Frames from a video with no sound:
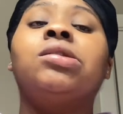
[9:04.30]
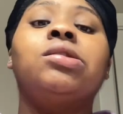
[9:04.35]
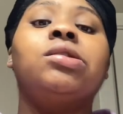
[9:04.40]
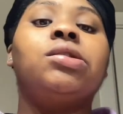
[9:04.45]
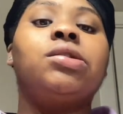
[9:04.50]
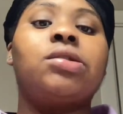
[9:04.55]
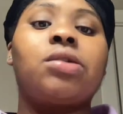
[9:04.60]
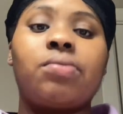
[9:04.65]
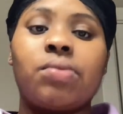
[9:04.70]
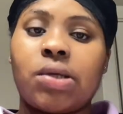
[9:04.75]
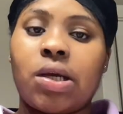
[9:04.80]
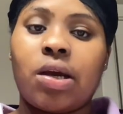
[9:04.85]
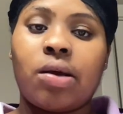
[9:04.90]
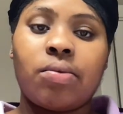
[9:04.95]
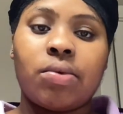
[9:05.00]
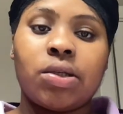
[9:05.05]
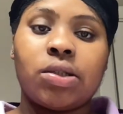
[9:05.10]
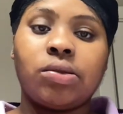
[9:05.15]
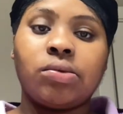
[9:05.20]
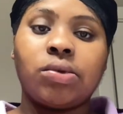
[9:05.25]

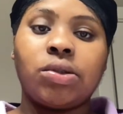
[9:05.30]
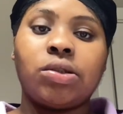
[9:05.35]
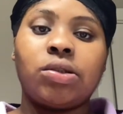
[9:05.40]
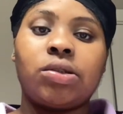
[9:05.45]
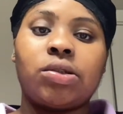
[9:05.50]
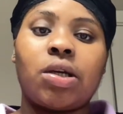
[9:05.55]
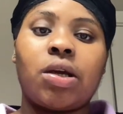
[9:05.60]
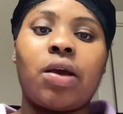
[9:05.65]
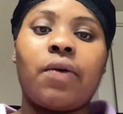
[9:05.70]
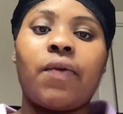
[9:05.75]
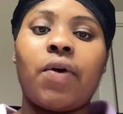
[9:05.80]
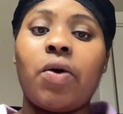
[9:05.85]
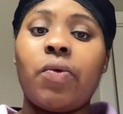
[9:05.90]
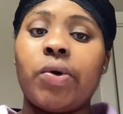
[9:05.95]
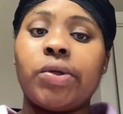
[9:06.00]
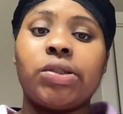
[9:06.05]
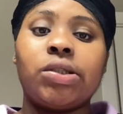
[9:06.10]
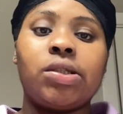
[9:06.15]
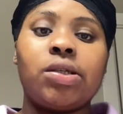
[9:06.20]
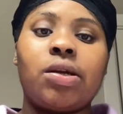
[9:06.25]
sometime this week if I don't
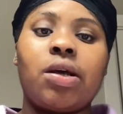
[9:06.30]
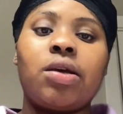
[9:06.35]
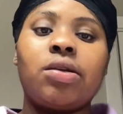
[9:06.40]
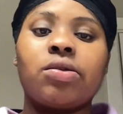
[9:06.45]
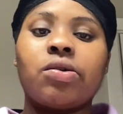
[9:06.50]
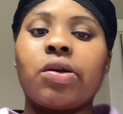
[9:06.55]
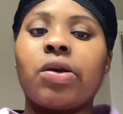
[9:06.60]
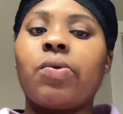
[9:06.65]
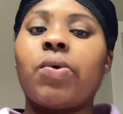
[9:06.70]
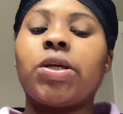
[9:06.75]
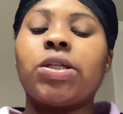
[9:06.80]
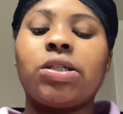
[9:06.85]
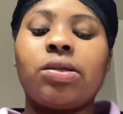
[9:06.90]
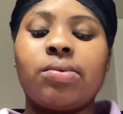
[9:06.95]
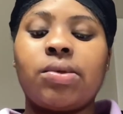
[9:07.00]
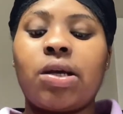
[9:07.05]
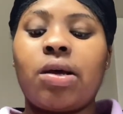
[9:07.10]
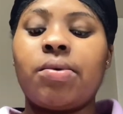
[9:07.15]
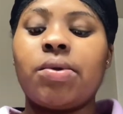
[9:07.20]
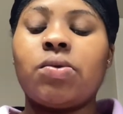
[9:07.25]
wash it tonight it's gonna get washed
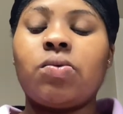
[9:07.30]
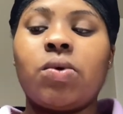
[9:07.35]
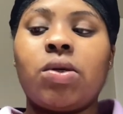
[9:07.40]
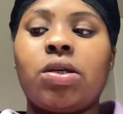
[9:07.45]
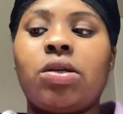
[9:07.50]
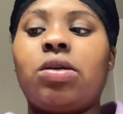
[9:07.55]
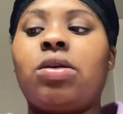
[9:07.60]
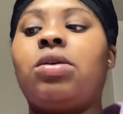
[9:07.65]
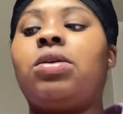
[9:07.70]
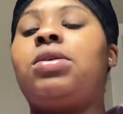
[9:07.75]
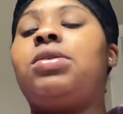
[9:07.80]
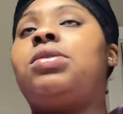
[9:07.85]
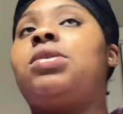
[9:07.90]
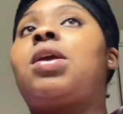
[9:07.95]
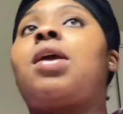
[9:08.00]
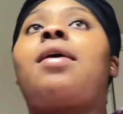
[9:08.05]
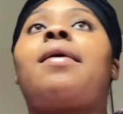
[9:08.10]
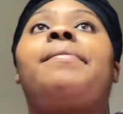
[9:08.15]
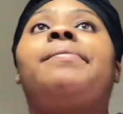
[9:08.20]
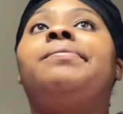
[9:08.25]
sometime this week because
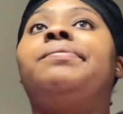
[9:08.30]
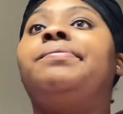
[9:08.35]
yeah